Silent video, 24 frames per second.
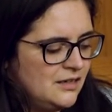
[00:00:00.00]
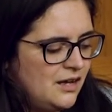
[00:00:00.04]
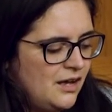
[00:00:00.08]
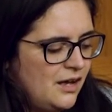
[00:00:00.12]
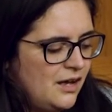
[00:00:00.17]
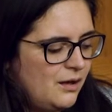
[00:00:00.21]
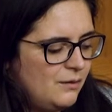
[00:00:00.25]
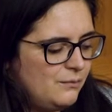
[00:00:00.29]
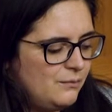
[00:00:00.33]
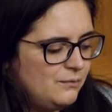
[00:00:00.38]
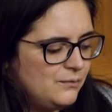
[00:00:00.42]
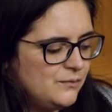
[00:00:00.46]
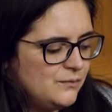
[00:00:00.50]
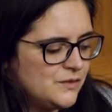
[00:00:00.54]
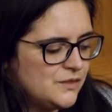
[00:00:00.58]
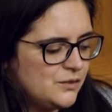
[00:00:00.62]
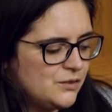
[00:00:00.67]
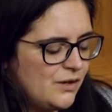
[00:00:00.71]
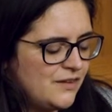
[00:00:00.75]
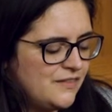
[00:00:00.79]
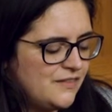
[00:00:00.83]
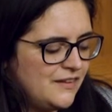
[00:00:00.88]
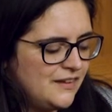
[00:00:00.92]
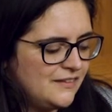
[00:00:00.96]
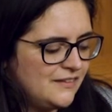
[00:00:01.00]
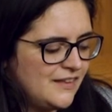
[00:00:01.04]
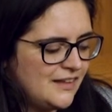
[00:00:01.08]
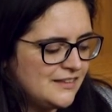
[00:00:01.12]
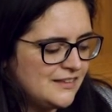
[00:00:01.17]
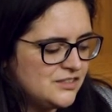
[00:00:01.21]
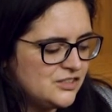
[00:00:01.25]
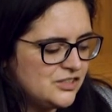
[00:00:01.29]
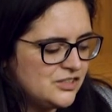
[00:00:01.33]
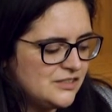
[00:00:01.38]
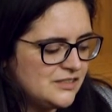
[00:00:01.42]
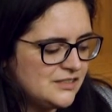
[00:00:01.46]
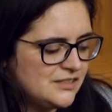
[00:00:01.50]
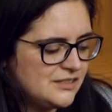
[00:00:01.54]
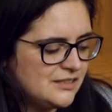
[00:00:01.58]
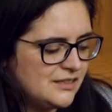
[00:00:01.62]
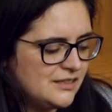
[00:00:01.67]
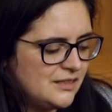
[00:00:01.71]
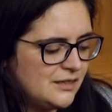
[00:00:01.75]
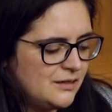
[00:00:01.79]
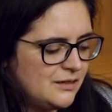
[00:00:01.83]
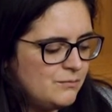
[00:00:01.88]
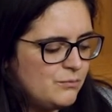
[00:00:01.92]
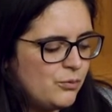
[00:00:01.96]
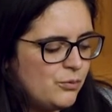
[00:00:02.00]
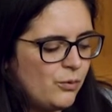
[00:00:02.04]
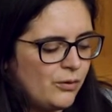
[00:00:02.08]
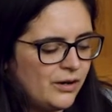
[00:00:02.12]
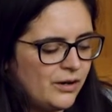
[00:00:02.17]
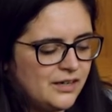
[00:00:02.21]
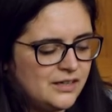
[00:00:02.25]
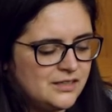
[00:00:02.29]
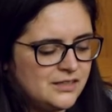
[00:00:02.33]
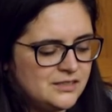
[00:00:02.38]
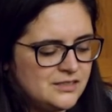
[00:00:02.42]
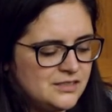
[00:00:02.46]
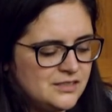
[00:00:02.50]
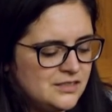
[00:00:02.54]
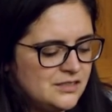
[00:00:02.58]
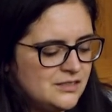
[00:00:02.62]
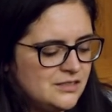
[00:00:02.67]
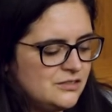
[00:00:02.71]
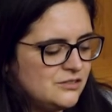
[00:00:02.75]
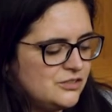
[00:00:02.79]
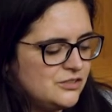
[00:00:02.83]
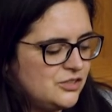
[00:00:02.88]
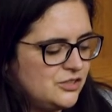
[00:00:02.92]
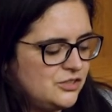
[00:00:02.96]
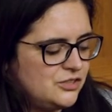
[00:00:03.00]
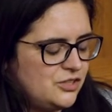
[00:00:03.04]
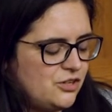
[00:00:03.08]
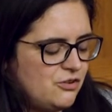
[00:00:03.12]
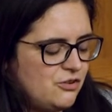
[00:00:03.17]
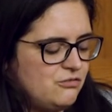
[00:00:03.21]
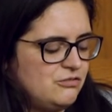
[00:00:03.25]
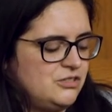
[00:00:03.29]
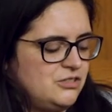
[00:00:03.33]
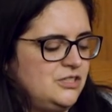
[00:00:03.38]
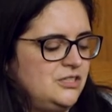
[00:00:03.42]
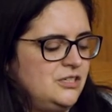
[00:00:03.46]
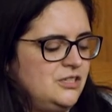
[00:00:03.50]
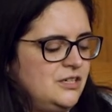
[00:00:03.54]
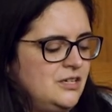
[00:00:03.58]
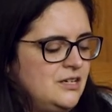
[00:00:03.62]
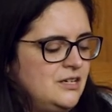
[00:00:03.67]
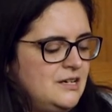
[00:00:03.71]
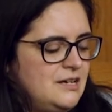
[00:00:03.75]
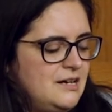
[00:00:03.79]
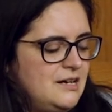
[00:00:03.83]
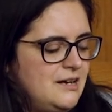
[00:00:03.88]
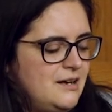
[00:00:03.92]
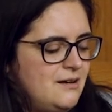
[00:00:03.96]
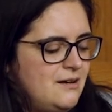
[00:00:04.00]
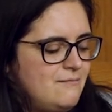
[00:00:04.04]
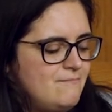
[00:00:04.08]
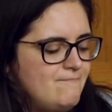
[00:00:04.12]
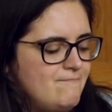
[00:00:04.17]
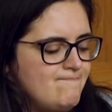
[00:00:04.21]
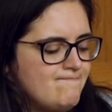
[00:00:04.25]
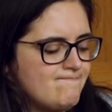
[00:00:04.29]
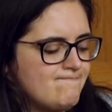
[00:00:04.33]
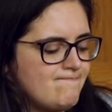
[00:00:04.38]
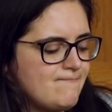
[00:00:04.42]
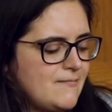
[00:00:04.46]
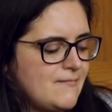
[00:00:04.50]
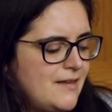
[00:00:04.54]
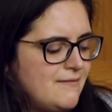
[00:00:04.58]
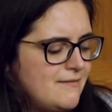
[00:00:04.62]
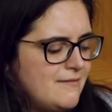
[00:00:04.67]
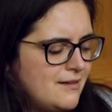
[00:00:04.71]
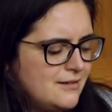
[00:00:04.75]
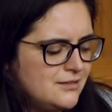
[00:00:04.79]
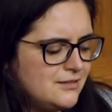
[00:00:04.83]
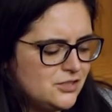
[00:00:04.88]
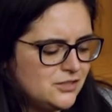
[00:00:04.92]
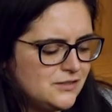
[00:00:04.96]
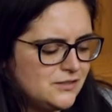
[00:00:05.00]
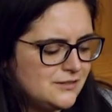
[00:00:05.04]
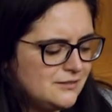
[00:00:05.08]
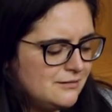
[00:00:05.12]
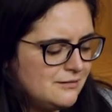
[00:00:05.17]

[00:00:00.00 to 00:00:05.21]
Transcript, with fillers: Um, so I think that's just important to note. Um, and then just